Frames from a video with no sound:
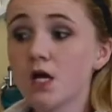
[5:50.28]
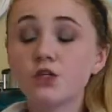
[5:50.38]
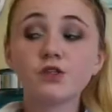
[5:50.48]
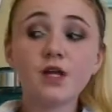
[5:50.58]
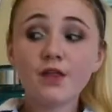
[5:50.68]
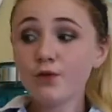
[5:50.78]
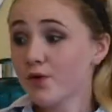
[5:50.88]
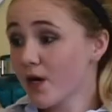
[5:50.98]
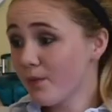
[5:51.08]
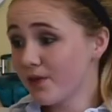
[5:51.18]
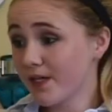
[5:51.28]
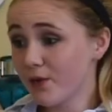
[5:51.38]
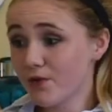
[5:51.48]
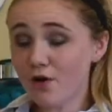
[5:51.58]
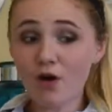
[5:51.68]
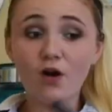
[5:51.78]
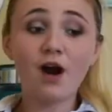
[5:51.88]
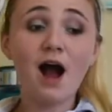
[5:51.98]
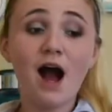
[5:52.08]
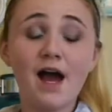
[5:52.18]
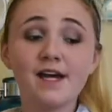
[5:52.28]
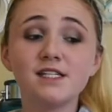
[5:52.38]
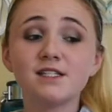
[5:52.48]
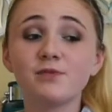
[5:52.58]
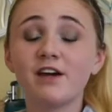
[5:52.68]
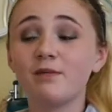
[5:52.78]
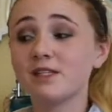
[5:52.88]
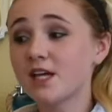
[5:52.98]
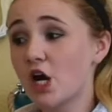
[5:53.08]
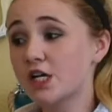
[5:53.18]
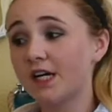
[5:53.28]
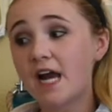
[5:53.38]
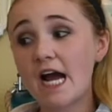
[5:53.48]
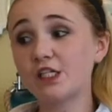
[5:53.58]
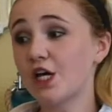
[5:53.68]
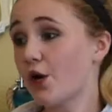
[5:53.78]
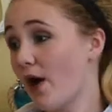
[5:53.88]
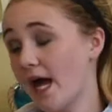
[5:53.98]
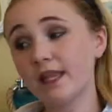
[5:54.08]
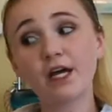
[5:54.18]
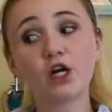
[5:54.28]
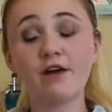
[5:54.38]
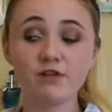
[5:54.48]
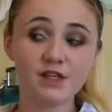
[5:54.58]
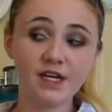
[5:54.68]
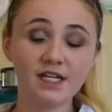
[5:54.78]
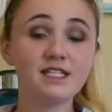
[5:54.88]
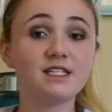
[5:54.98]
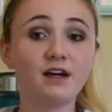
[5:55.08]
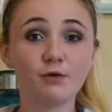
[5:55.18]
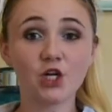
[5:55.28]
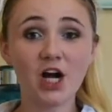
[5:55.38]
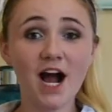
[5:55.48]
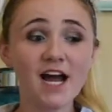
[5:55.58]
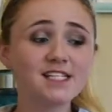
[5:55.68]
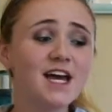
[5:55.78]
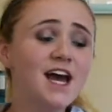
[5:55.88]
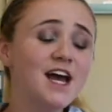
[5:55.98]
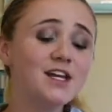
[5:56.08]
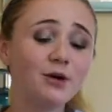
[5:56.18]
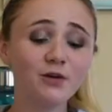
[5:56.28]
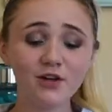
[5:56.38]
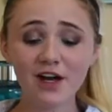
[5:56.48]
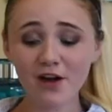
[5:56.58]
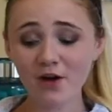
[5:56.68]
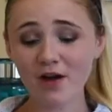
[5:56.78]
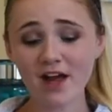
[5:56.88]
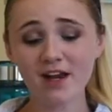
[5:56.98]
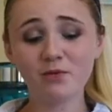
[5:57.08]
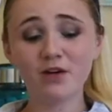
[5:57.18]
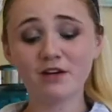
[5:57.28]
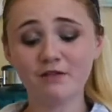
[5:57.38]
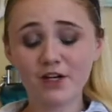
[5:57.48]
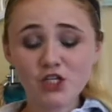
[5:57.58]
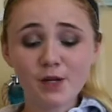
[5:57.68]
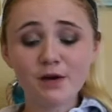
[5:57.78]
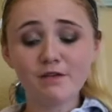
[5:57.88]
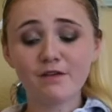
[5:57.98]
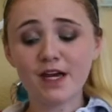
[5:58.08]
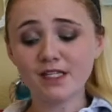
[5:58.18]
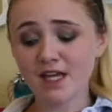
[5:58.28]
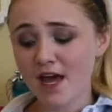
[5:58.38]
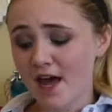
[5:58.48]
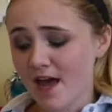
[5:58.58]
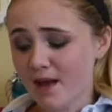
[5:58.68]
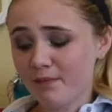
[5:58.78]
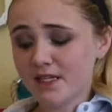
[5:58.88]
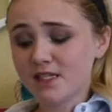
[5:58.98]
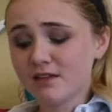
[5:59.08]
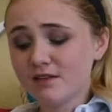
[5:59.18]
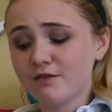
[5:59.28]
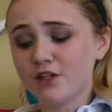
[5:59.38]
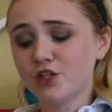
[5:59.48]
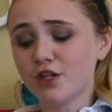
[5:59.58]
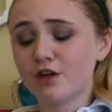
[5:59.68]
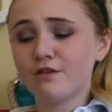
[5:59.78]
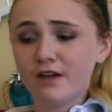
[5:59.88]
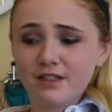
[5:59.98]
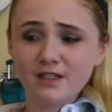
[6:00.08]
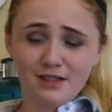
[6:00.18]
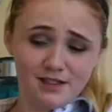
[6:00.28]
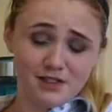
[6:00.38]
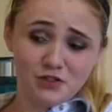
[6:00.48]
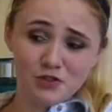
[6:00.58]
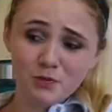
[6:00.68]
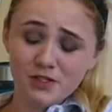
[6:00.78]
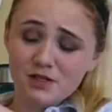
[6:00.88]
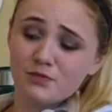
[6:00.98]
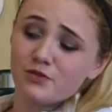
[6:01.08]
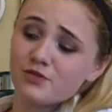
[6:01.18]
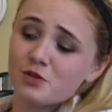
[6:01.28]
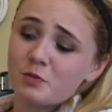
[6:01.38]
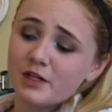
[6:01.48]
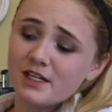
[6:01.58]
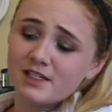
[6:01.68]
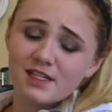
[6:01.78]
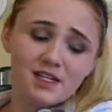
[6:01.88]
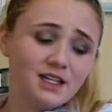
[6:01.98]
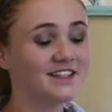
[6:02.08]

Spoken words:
So now that we're complete with our eyes, we have mascara done, eyeshadow, eyeliner, everything is done with our eyes. Now we're gonna go ahead and we're gonna finish up our face. And basically finishing our face is super simple, super easy.